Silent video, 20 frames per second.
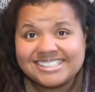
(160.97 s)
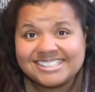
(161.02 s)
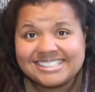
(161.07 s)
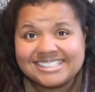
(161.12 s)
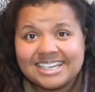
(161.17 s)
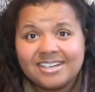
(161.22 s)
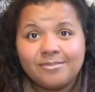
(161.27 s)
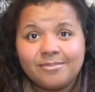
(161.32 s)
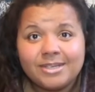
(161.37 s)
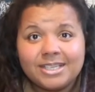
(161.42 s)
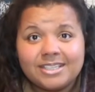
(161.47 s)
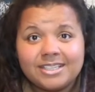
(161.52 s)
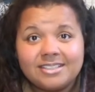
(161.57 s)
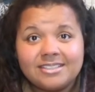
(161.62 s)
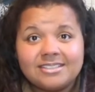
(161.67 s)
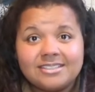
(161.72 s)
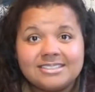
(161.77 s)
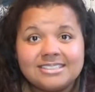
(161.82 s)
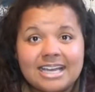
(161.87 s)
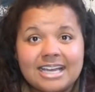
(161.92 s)

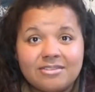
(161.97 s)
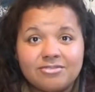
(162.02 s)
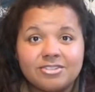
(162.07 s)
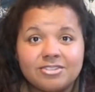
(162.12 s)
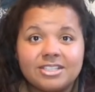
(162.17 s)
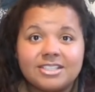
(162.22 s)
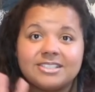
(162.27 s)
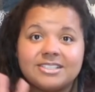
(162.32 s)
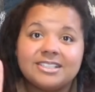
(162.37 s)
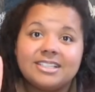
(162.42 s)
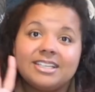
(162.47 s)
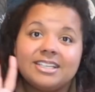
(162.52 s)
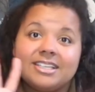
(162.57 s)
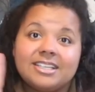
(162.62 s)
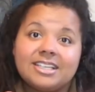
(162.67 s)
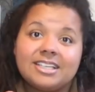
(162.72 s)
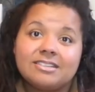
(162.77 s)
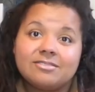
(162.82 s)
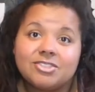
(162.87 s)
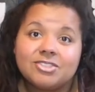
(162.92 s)
cinnamon, definitely
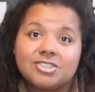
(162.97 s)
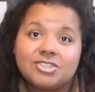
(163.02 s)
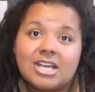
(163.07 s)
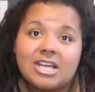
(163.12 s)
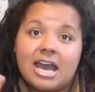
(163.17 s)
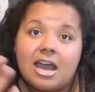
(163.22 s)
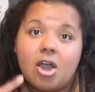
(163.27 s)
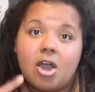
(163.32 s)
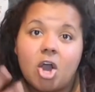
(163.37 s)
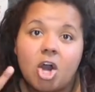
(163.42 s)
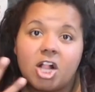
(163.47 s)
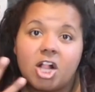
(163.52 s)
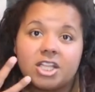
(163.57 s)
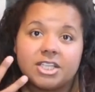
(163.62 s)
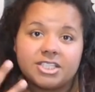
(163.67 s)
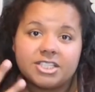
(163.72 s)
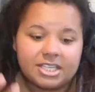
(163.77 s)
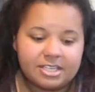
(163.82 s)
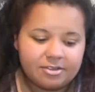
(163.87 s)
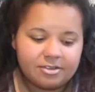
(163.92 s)
gives that
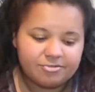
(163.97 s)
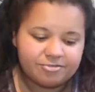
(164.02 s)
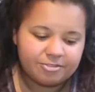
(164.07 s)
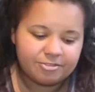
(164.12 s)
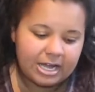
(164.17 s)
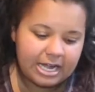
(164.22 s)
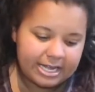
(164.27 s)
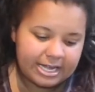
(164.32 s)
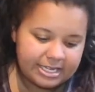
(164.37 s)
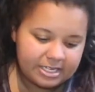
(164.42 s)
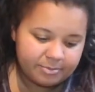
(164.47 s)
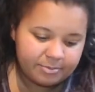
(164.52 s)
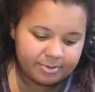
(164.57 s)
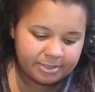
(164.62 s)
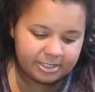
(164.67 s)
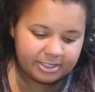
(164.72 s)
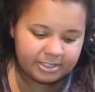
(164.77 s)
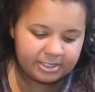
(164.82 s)
holiday vibe.